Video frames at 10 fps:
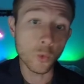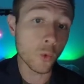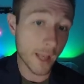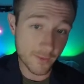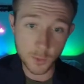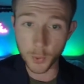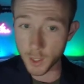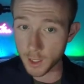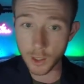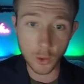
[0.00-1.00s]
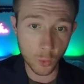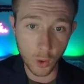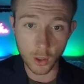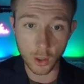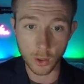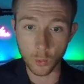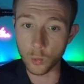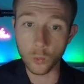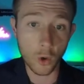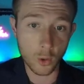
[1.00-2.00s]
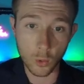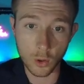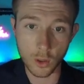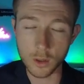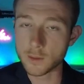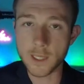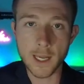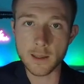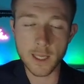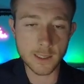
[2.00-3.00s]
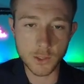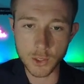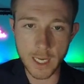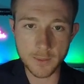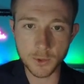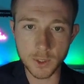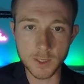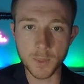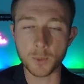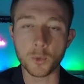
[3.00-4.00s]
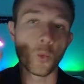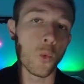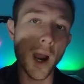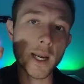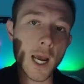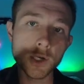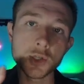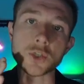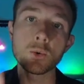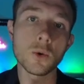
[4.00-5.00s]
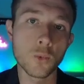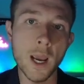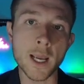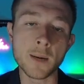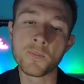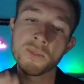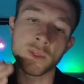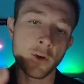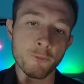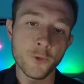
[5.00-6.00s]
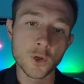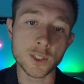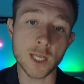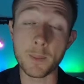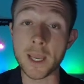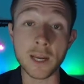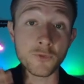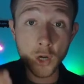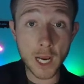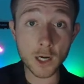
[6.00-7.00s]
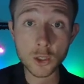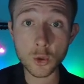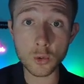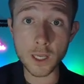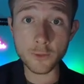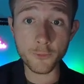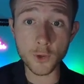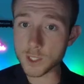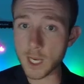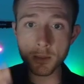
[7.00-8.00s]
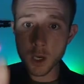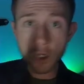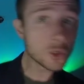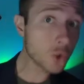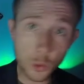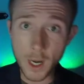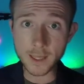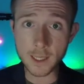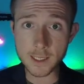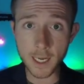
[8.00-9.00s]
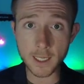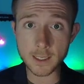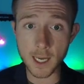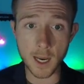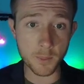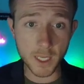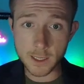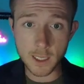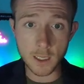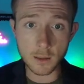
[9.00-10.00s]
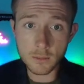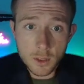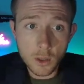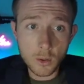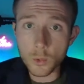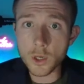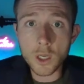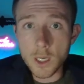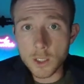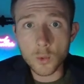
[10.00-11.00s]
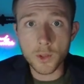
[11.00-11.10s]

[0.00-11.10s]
we have to put in a new work order. That's just absolutely despicable. Why not just do it right the first time? And if you're not going to do it right the first time, do it right the second time, because then, what are you going to do